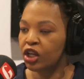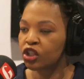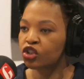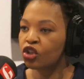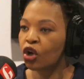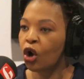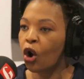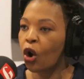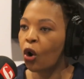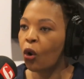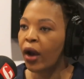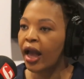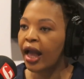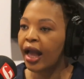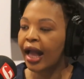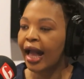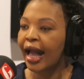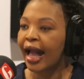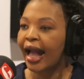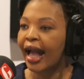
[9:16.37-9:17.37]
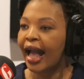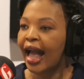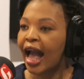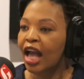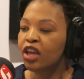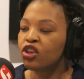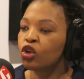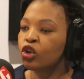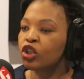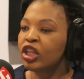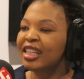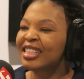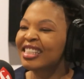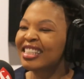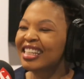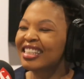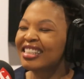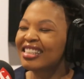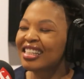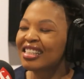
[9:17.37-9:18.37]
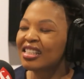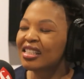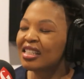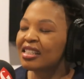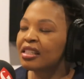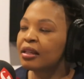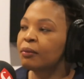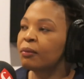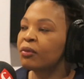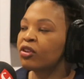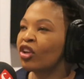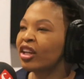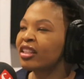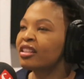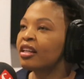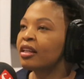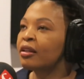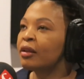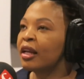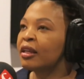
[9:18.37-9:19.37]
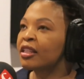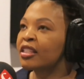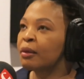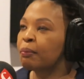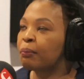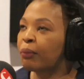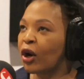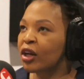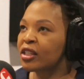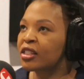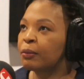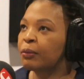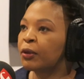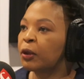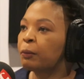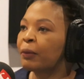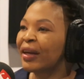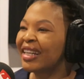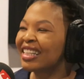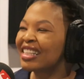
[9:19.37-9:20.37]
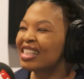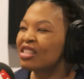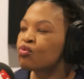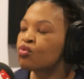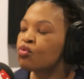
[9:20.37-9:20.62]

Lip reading: So it's impossible, but it's